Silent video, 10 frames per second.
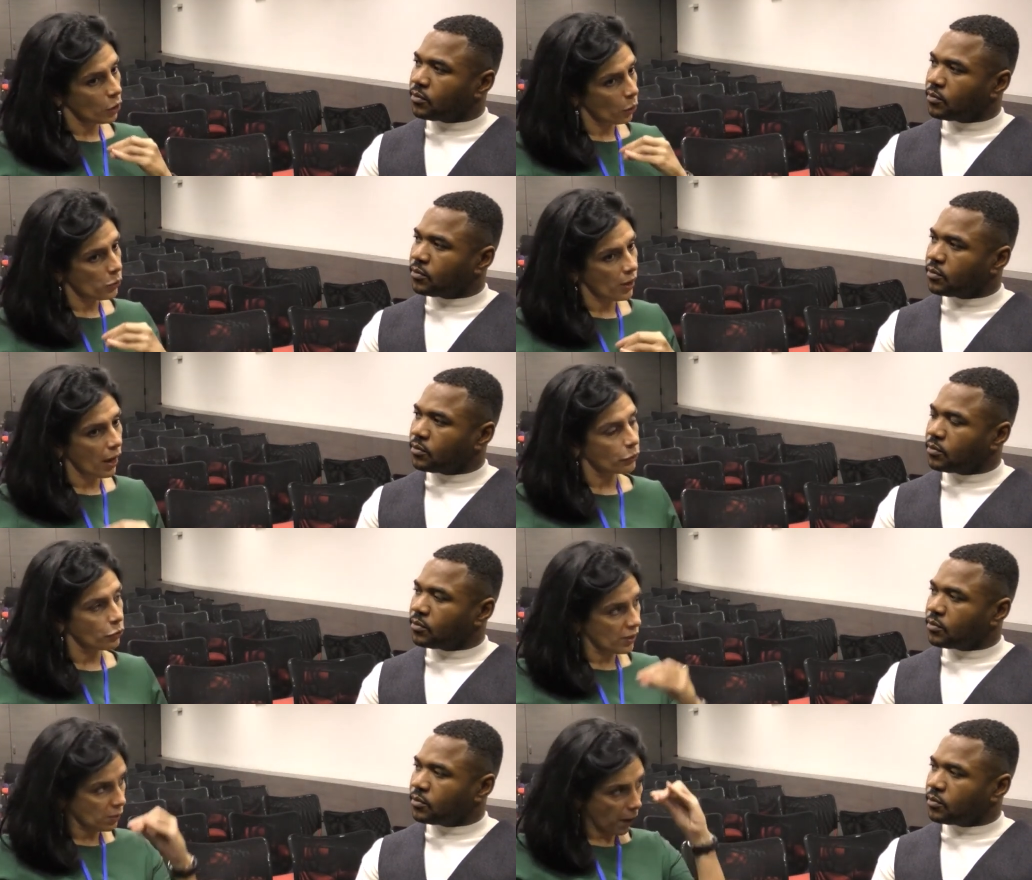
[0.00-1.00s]
Speaker 1: knows how
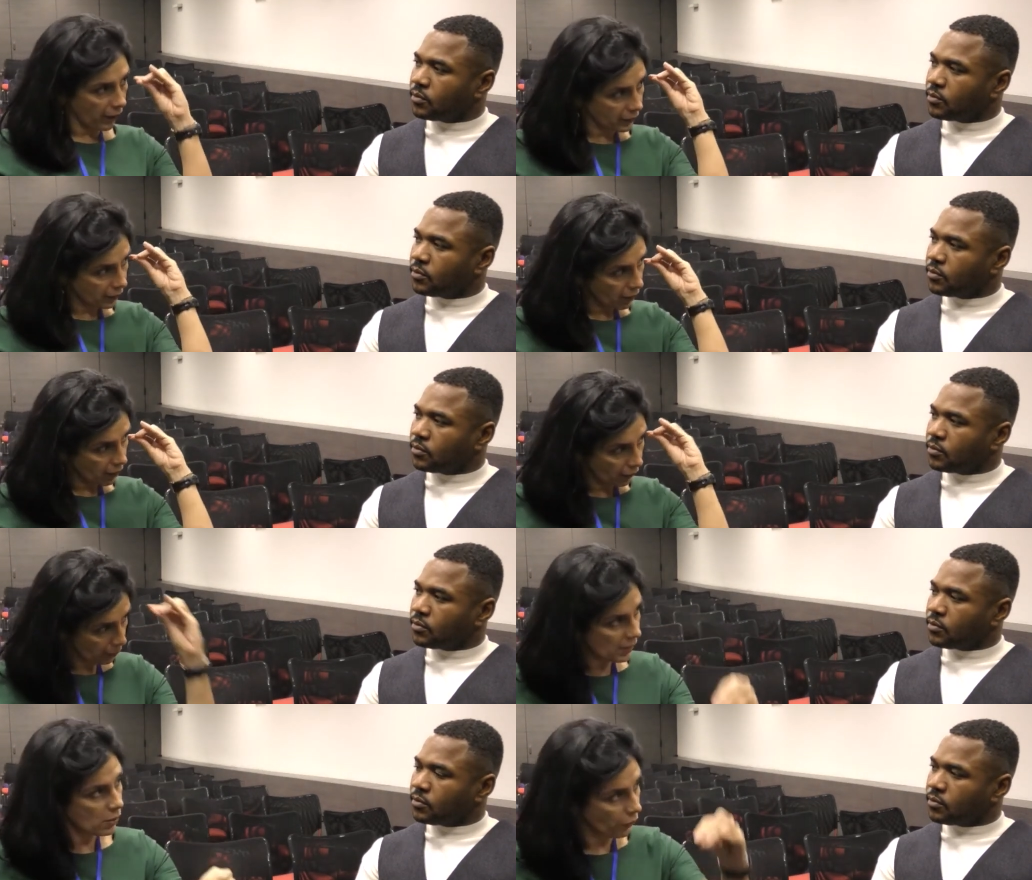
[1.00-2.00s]
to respect the
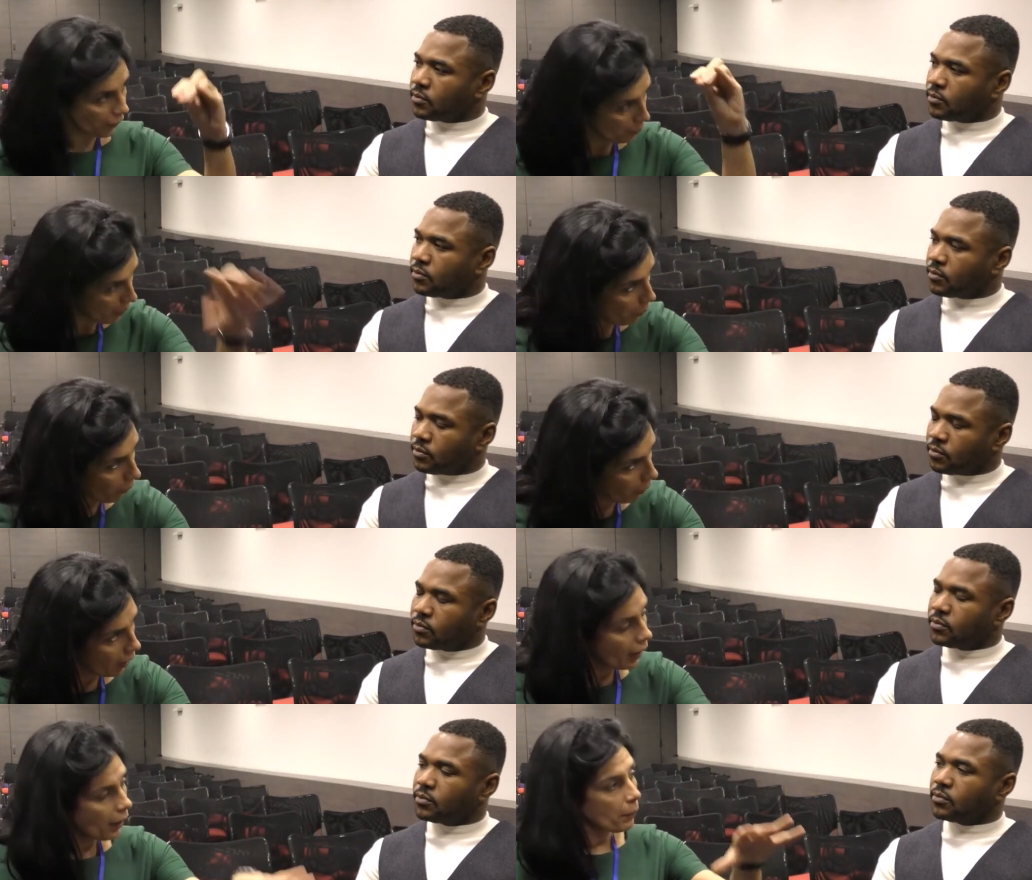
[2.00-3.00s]
limits of other people,
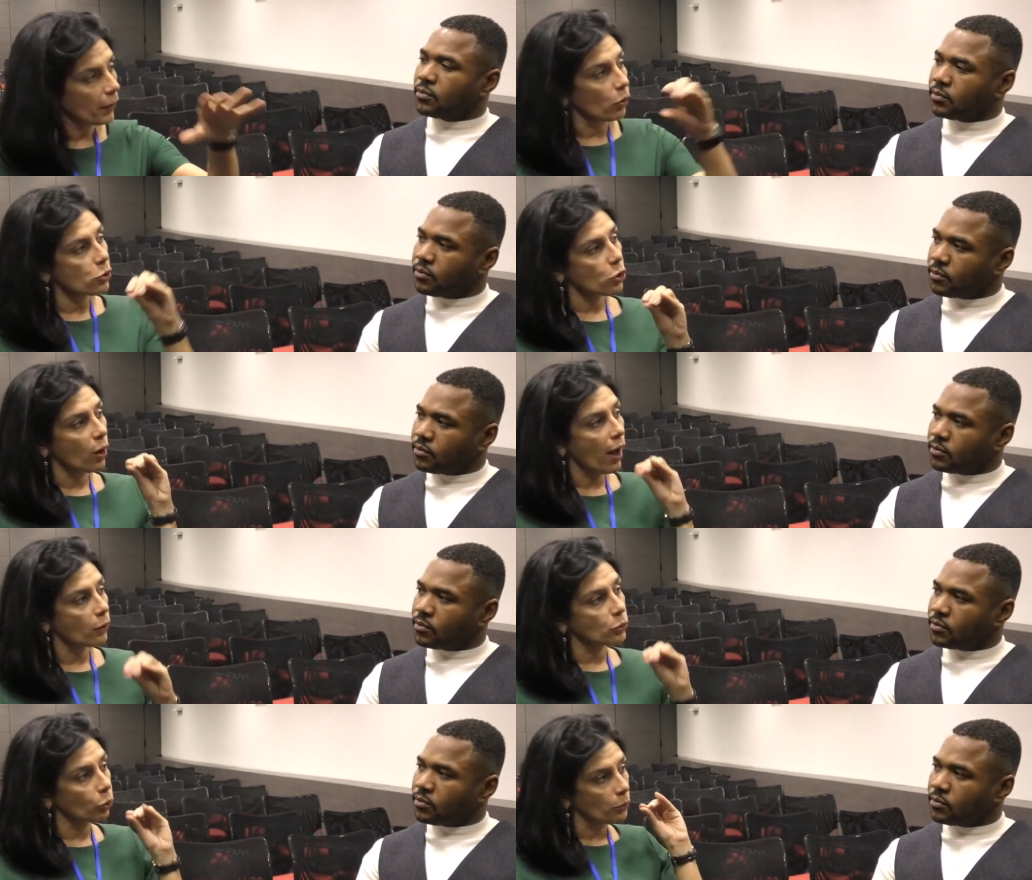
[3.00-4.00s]
but also
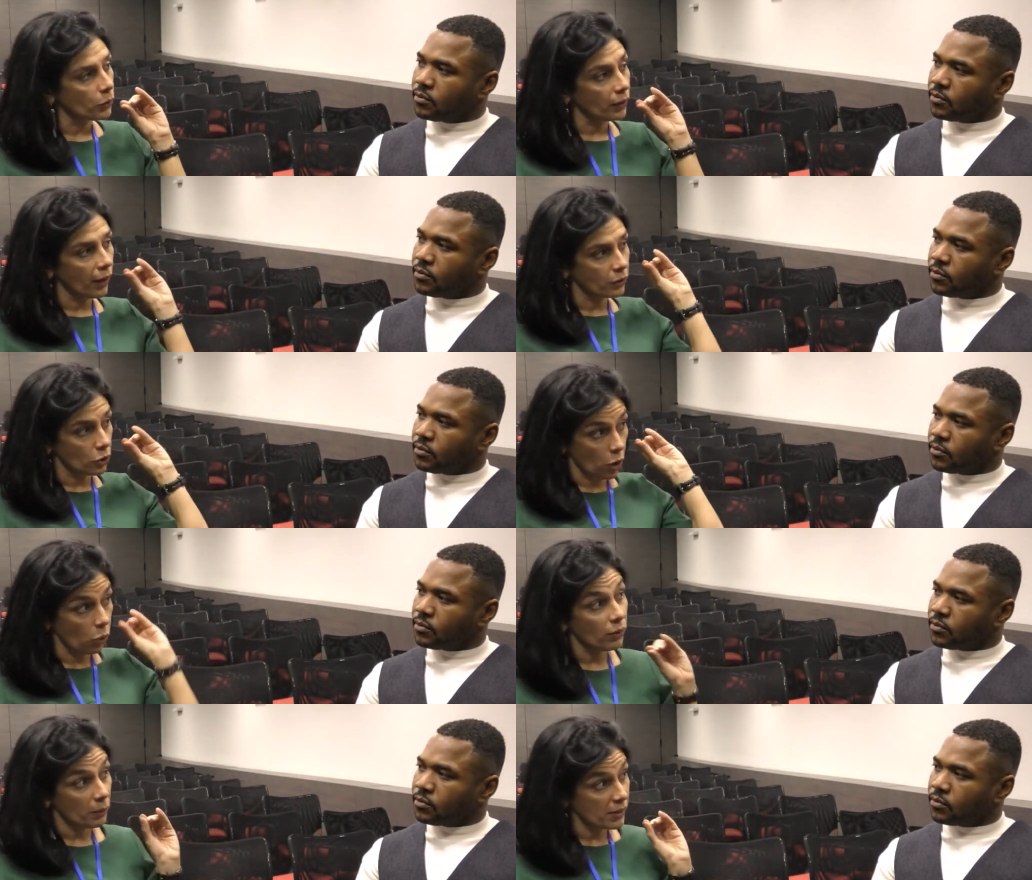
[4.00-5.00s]
how to communicate your
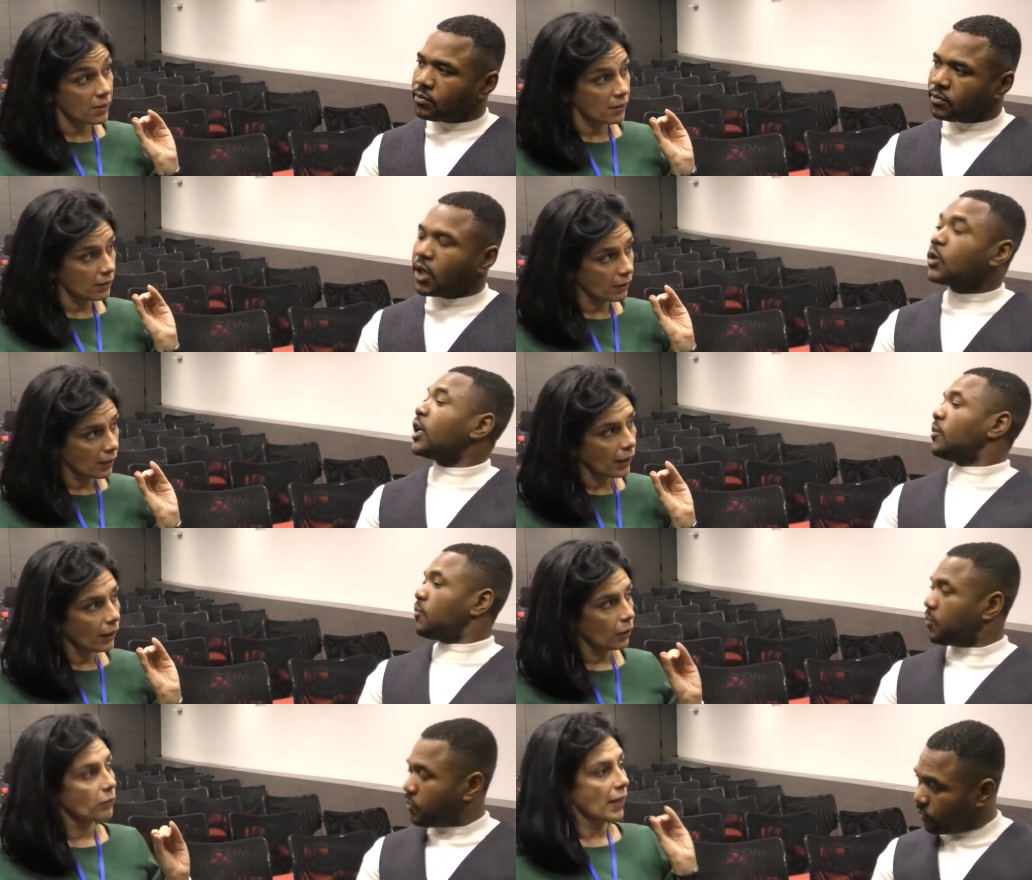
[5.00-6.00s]
own limits. Okay.
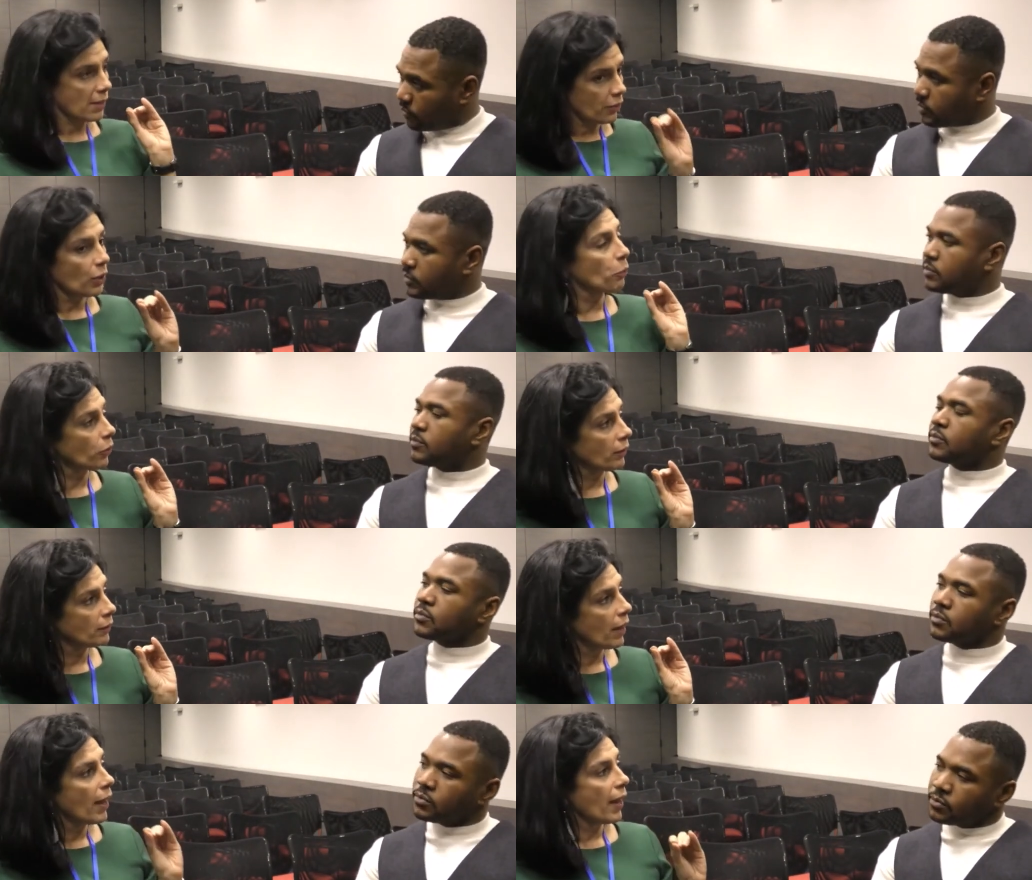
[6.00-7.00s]
You know, that's very important.